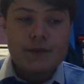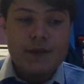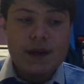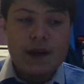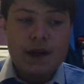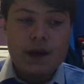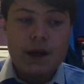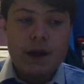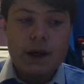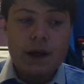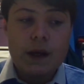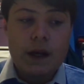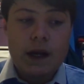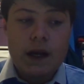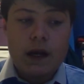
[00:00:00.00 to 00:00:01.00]

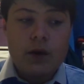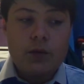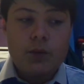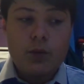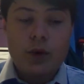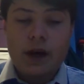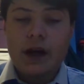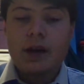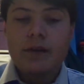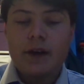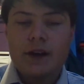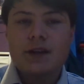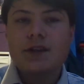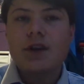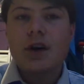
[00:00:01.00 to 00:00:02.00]
we kind
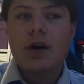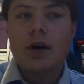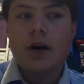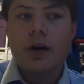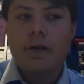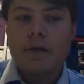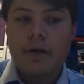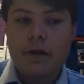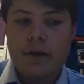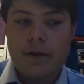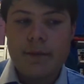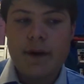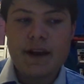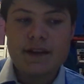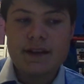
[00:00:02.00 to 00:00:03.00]
of start off
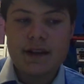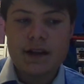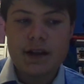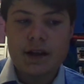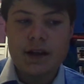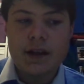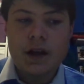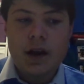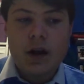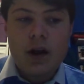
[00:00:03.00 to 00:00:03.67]
basically